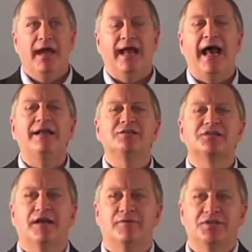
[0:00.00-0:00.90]
And I
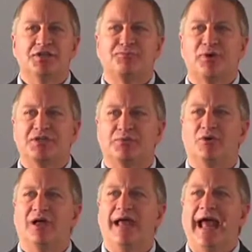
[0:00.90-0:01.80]
discovered this
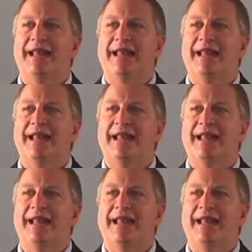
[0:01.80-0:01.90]
principle,